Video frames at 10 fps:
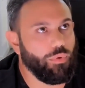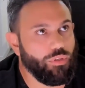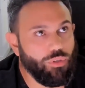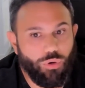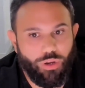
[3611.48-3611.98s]

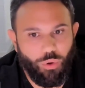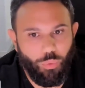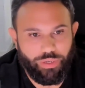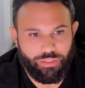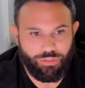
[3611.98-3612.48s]
You can
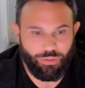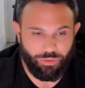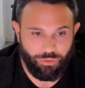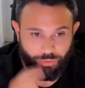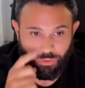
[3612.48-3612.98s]
always,
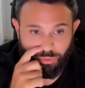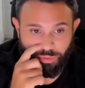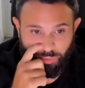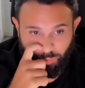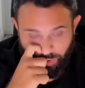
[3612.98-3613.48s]

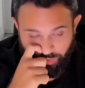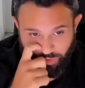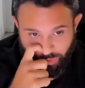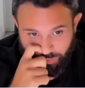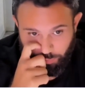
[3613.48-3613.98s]
use
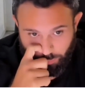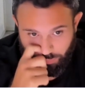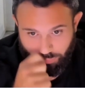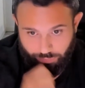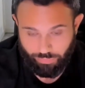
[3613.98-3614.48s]
eBPF
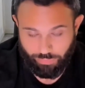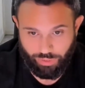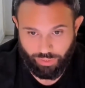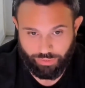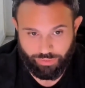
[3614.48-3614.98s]

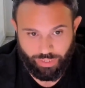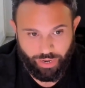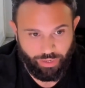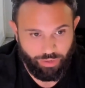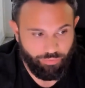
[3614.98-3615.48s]
in a
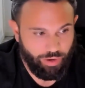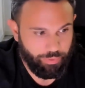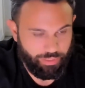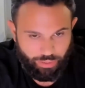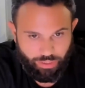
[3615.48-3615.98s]
CI
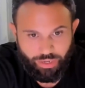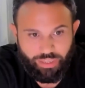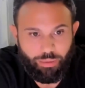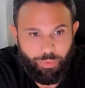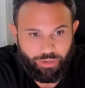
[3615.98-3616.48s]
environment, like in a
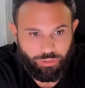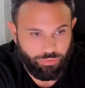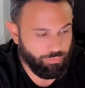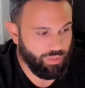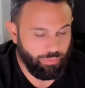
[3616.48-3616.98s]
GitHub
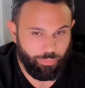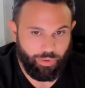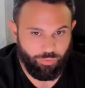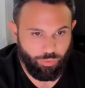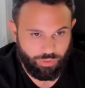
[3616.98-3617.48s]
action,
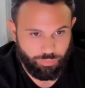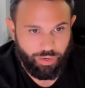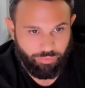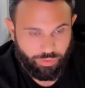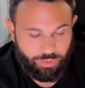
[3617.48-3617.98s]
eBPF works
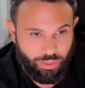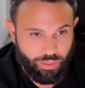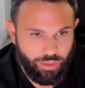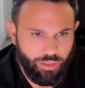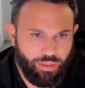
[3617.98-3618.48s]

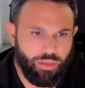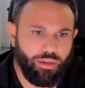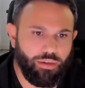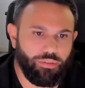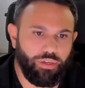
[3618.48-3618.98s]
perfectly,
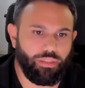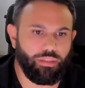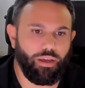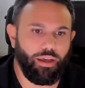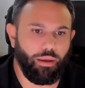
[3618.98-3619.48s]
right?
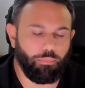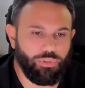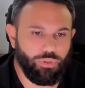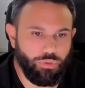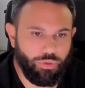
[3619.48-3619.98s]

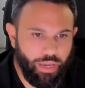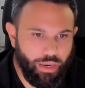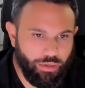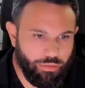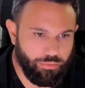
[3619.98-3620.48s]
So you
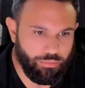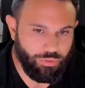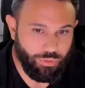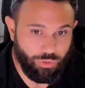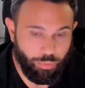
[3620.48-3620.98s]
can
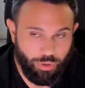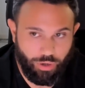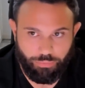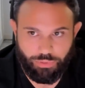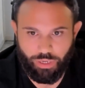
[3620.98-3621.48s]
use your
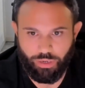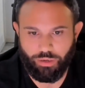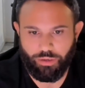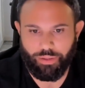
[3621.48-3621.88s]
programs there.